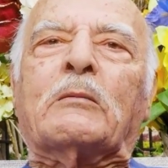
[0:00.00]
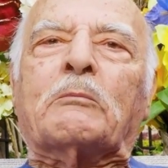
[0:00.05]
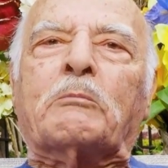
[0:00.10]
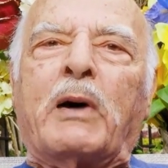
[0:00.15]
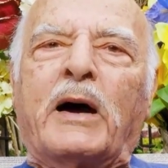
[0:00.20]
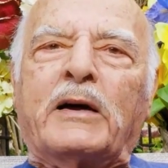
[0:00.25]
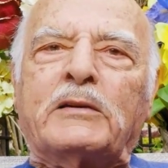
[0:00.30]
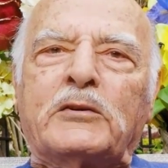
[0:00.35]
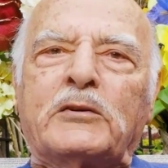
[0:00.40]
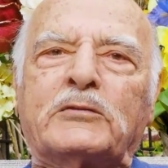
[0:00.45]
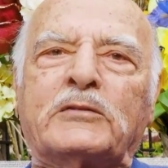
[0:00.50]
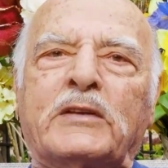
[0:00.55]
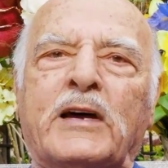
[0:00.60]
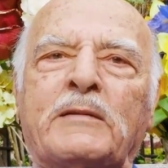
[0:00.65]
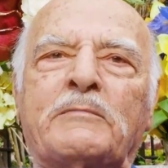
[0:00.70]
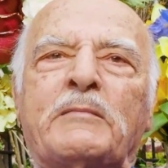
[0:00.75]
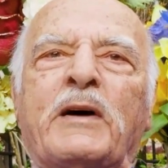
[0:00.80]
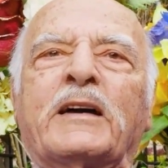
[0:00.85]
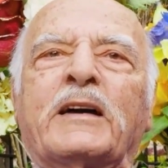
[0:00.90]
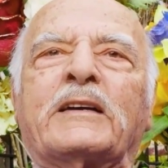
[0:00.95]
By the
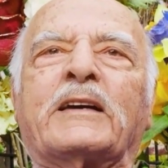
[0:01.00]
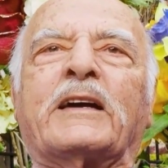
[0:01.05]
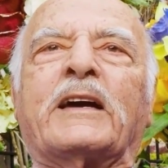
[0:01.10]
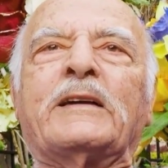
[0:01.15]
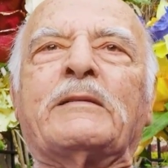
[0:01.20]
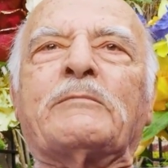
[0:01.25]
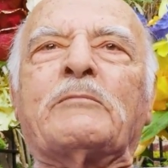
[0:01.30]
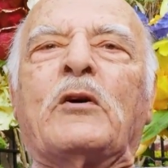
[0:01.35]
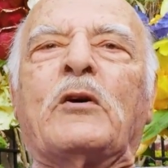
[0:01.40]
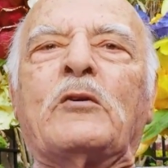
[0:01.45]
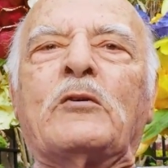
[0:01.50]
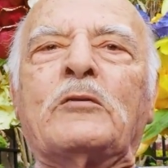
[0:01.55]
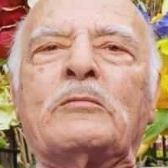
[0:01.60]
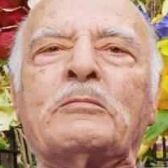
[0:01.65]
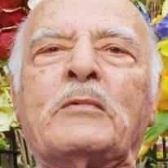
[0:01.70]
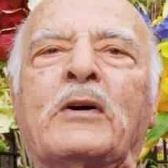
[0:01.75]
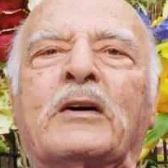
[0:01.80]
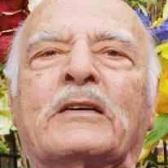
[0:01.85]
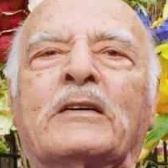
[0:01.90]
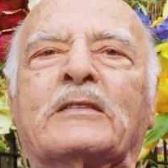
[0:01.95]
time I came home,
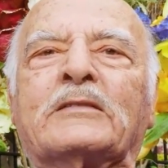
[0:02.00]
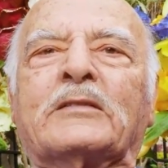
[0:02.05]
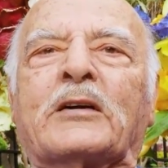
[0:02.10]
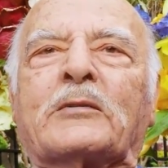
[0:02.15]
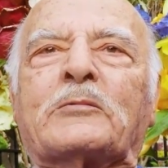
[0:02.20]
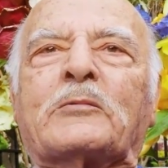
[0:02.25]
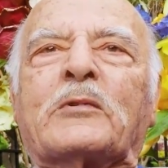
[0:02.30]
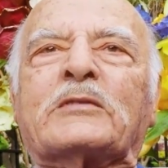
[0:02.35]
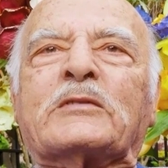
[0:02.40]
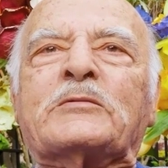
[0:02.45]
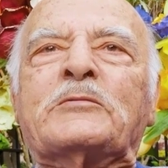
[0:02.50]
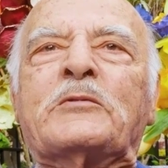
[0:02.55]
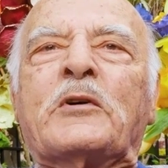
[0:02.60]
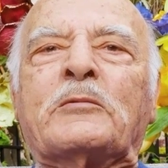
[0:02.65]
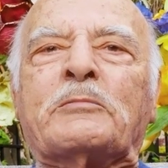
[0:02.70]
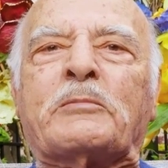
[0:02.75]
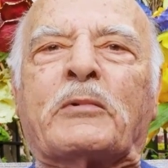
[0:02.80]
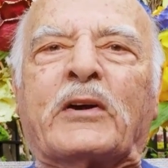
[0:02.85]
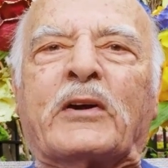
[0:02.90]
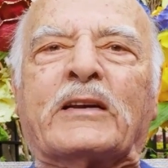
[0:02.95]
there was
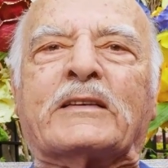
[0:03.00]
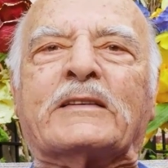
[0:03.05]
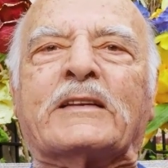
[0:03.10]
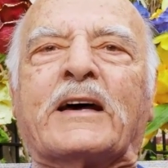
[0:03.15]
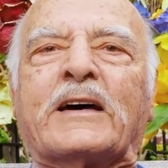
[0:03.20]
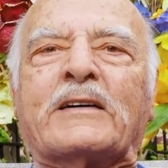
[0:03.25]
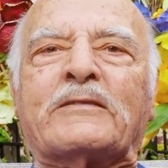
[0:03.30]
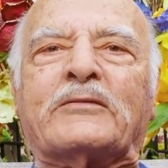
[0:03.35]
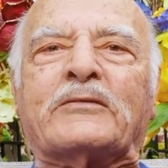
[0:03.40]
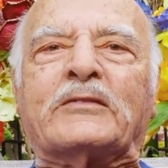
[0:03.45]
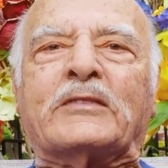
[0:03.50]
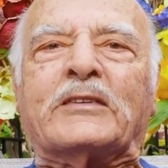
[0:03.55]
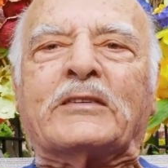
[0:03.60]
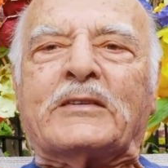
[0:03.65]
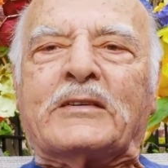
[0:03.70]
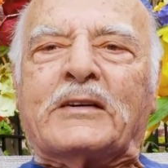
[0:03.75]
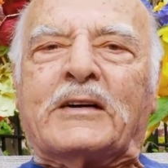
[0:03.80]
no bread left.